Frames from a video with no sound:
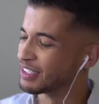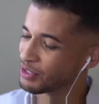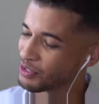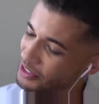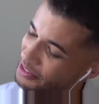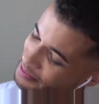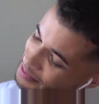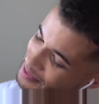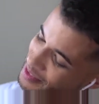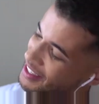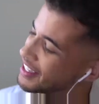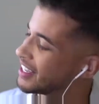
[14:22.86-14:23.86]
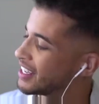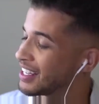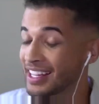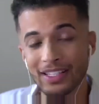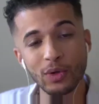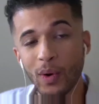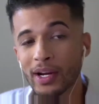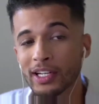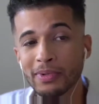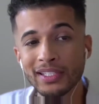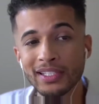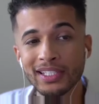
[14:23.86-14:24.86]
Jordan, great to
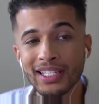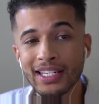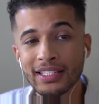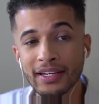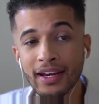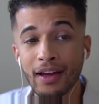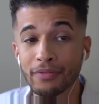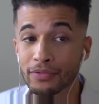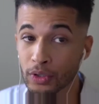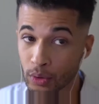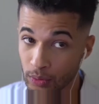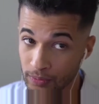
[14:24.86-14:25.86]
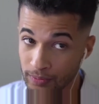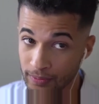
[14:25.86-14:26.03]
be seen and not viewed.